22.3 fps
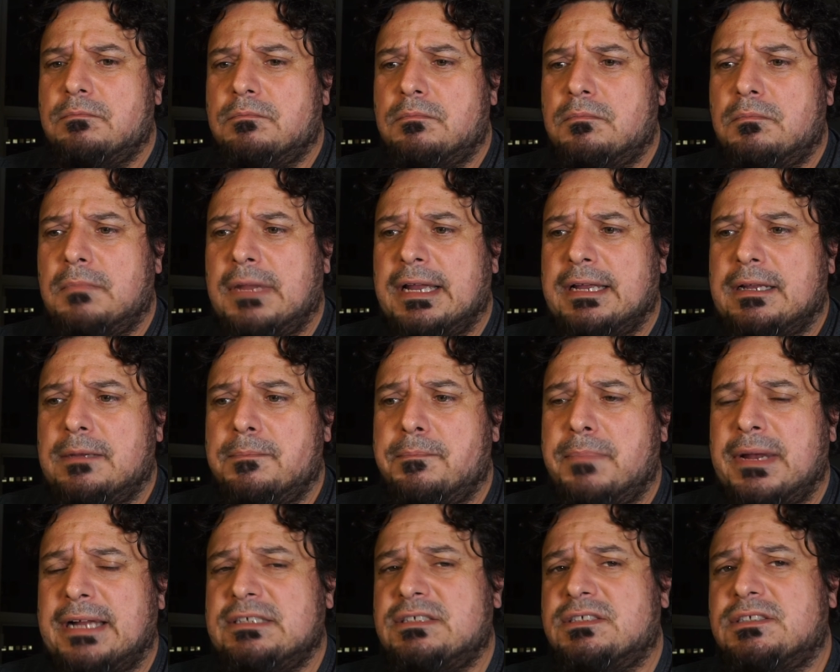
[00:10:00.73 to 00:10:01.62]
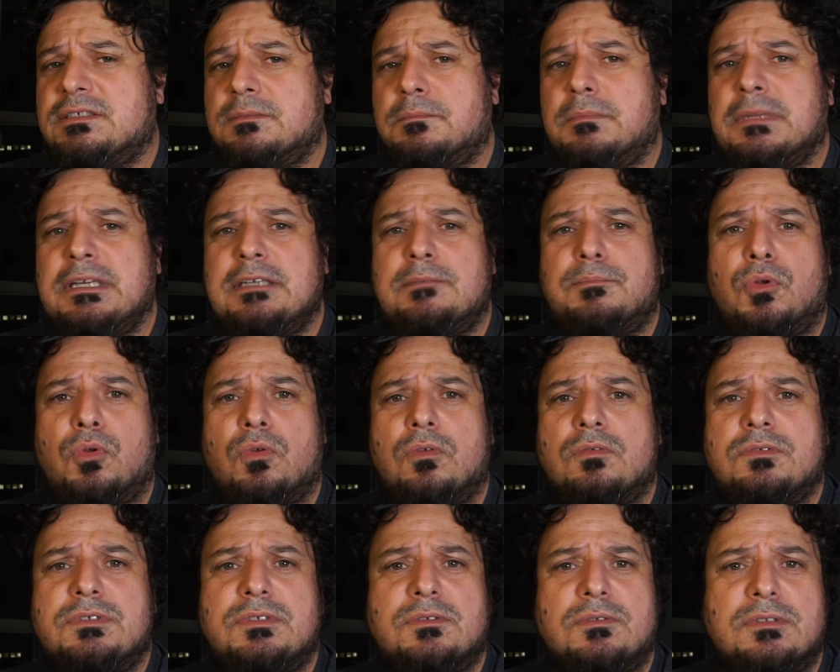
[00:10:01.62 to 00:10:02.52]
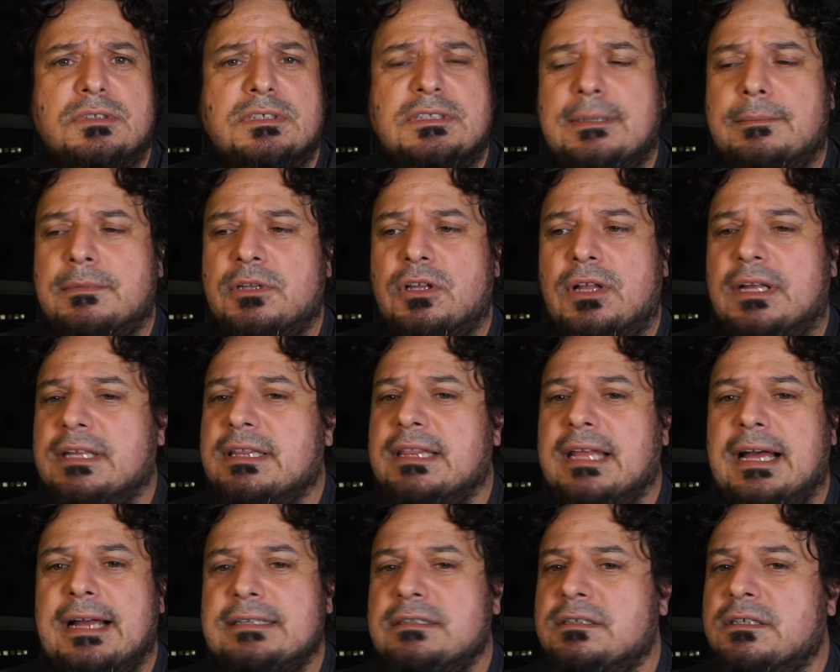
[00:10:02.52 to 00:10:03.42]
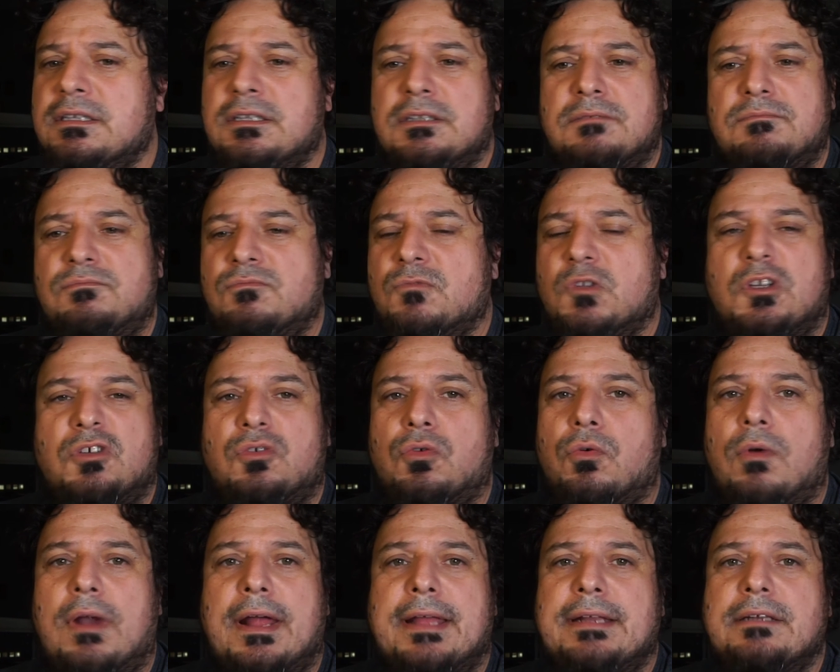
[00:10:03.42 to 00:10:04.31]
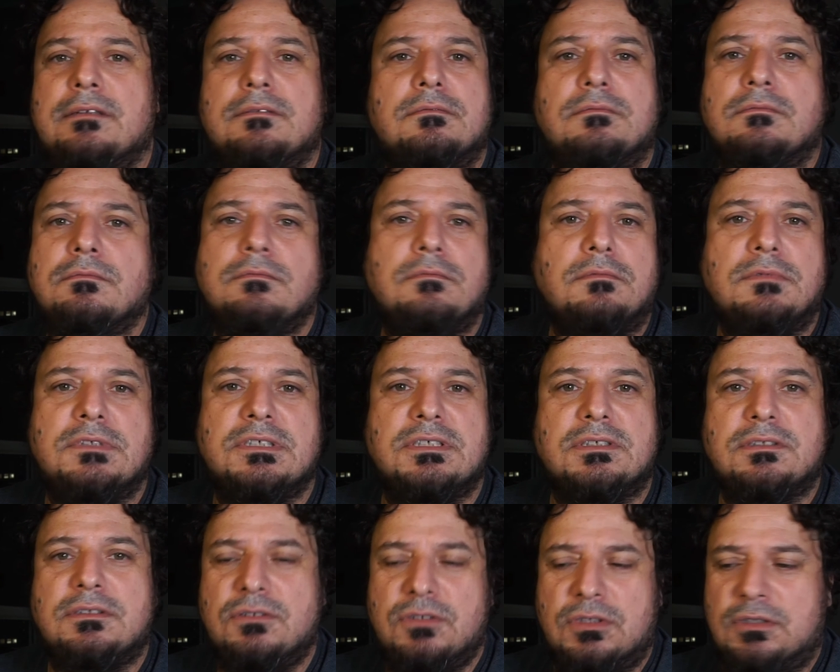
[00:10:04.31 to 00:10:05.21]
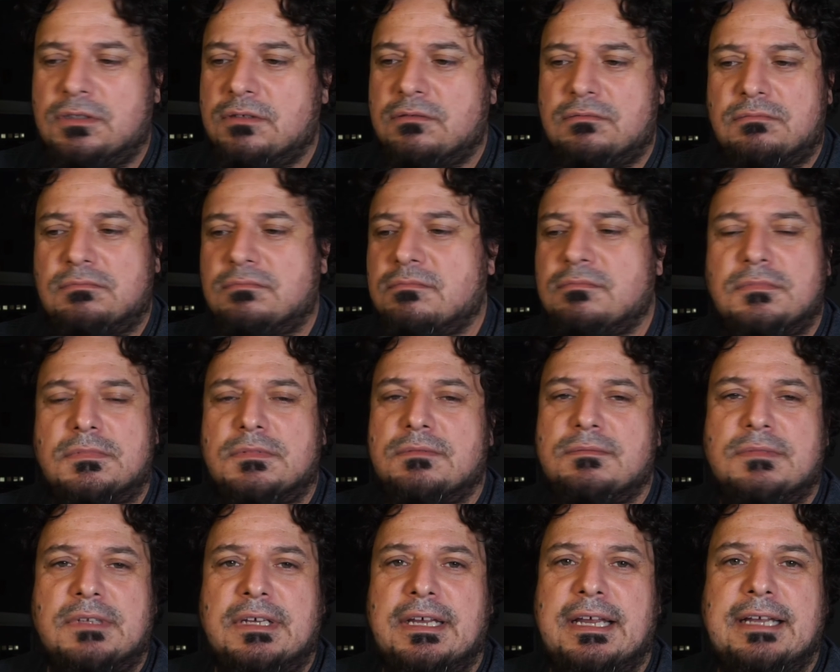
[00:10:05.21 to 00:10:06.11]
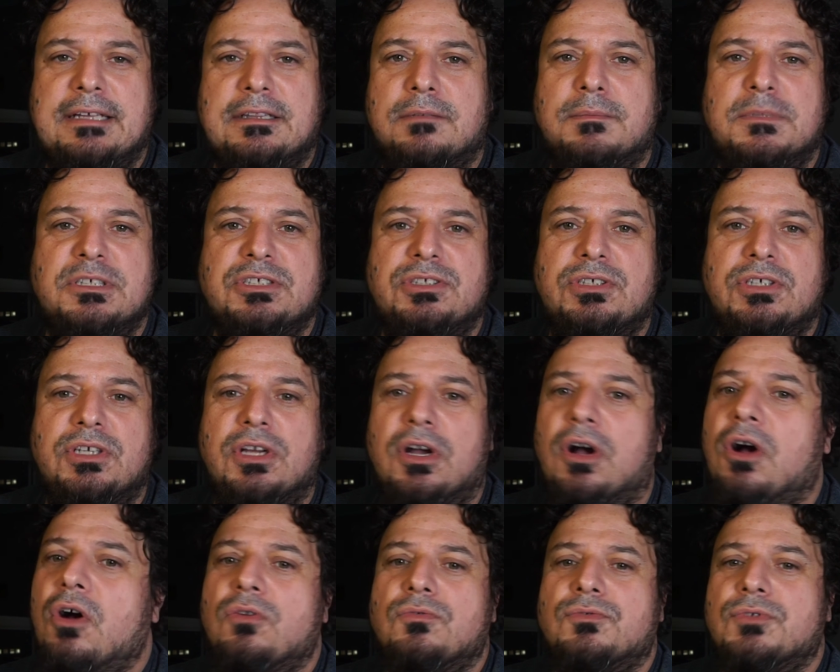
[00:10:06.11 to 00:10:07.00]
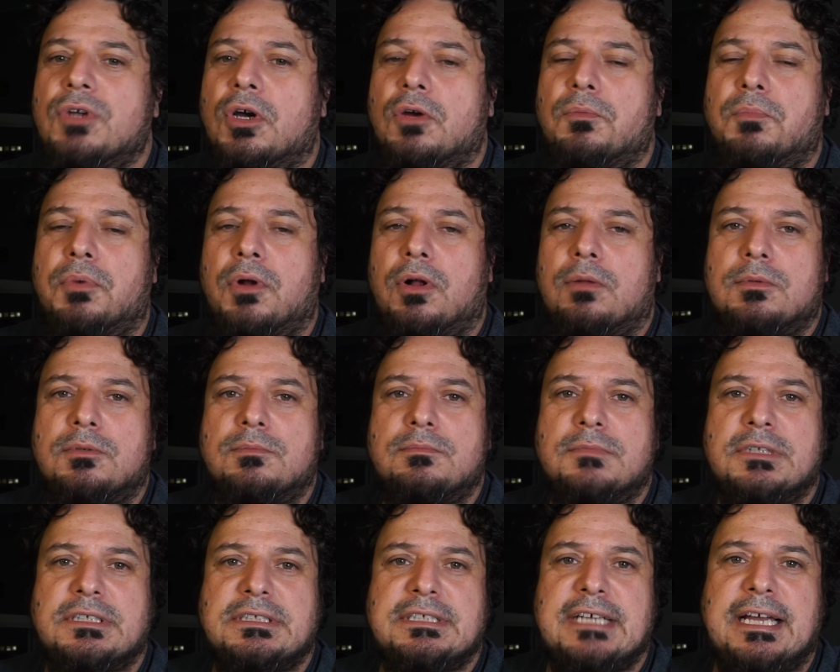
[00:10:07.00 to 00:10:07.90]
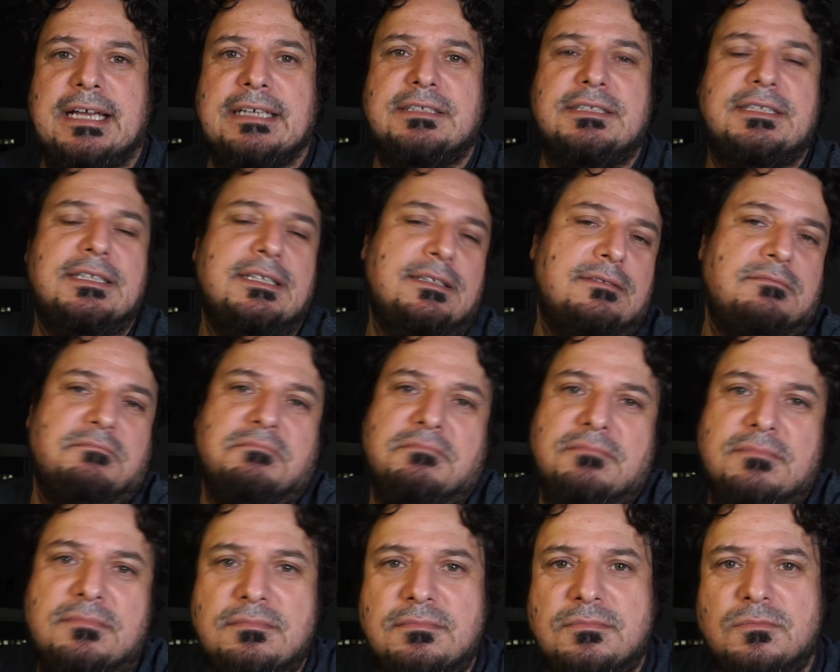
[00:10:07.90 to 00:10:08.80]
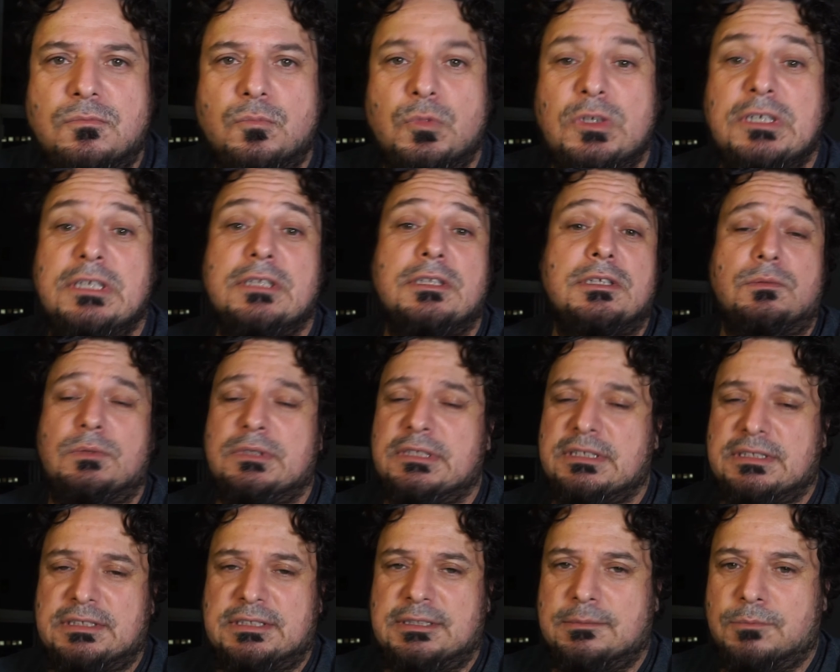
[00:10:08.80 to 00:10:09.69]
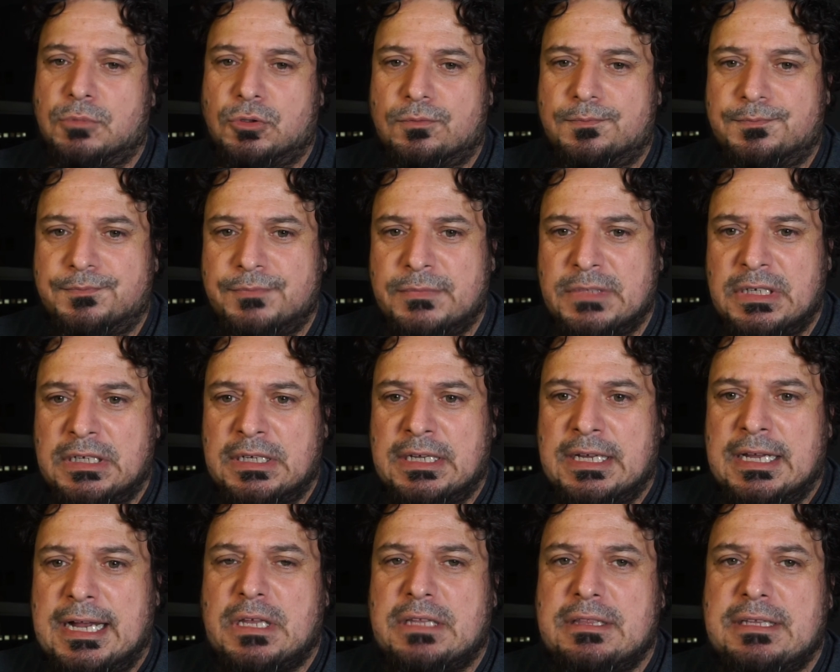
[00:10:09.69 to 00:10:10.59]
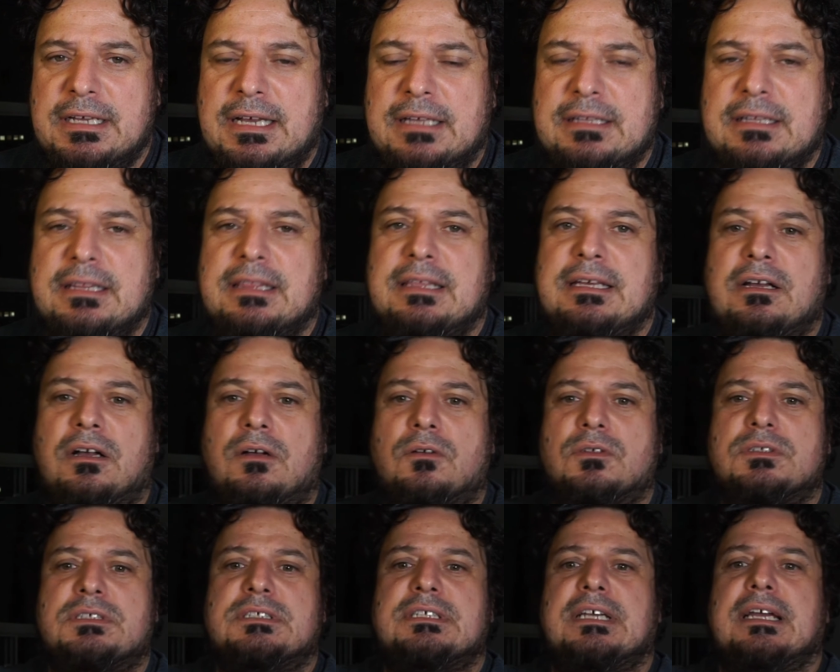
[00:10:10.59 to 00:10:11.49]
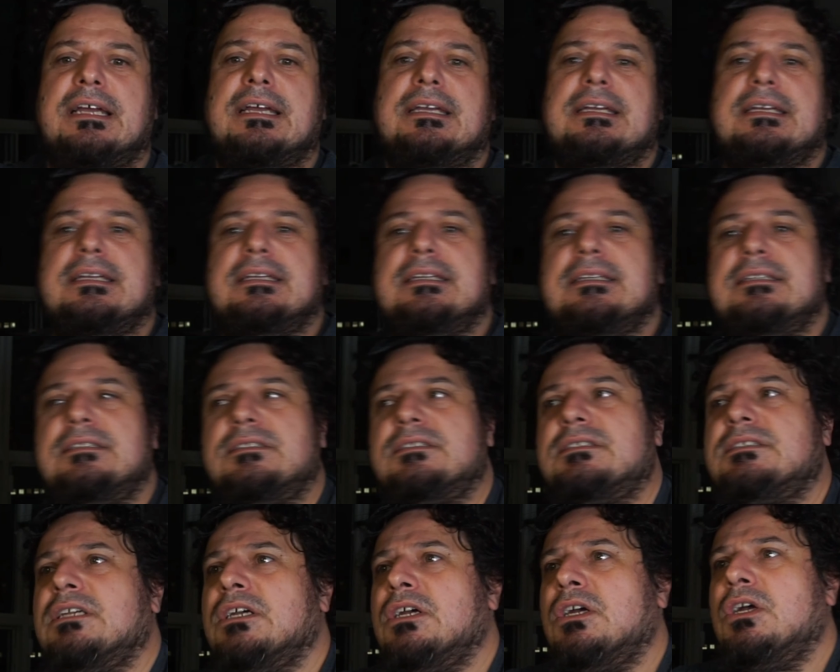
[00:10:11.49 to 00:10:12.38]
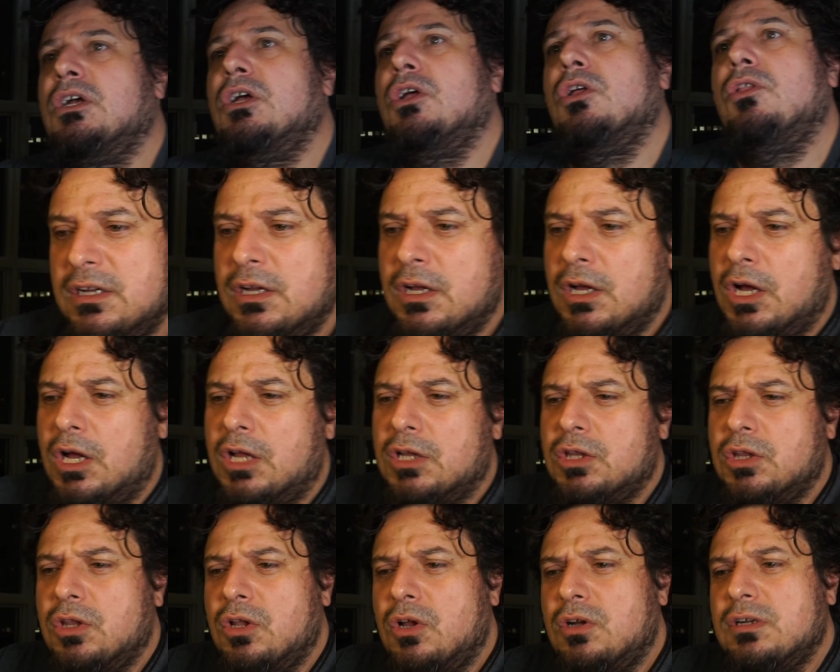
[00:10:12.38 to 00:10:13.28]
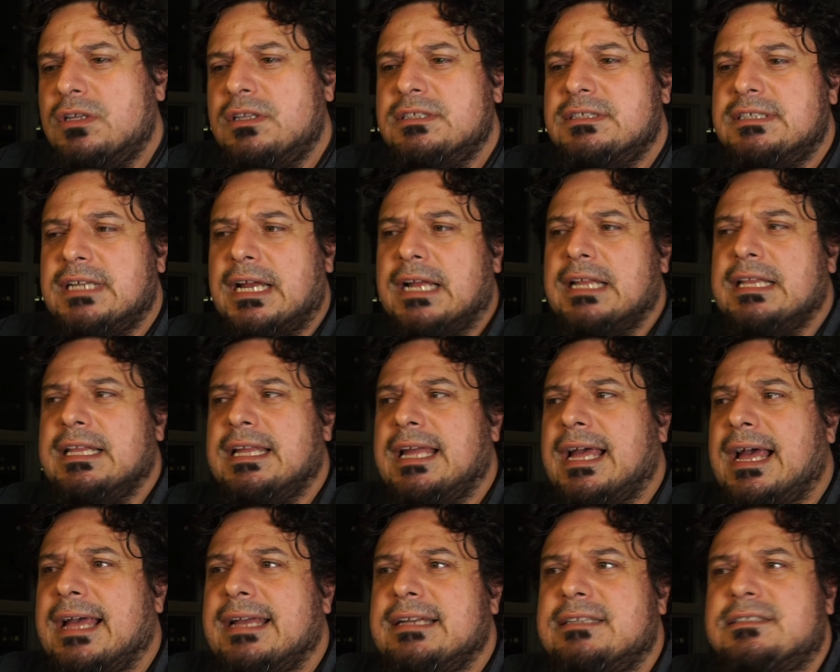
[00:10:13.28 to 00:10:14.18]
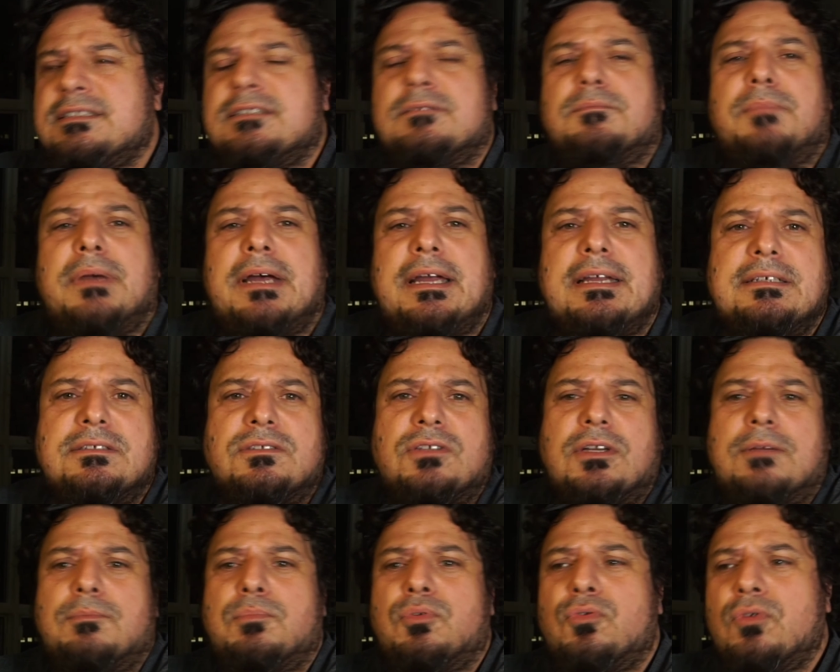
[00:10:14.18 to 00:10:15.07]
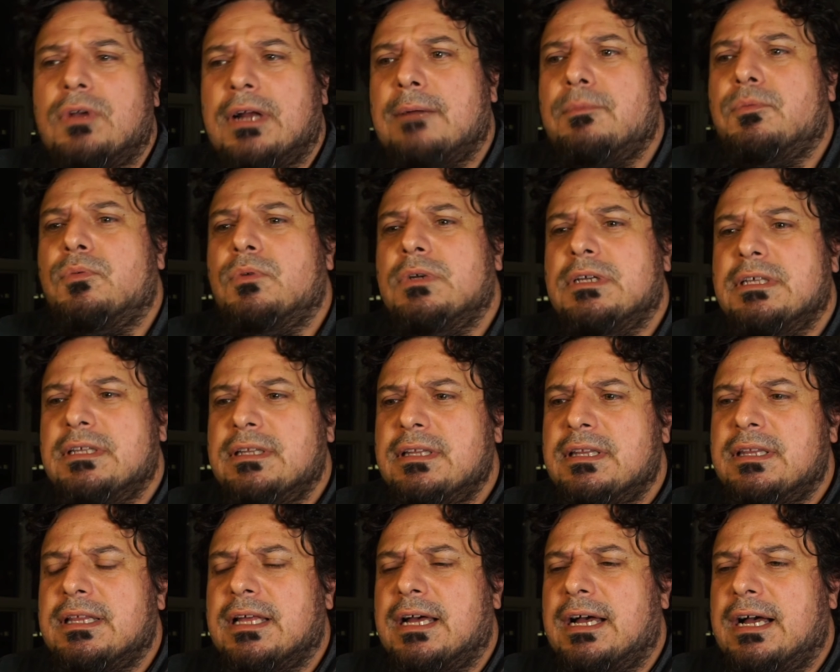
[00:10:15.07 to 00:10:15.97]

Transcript: making batches of meatballs or something like that. Great. Just you can eat them as you go, no problem. They're tasty. Really, really simple. The other thing I'll say is a lot of the daily aches and pains I put up with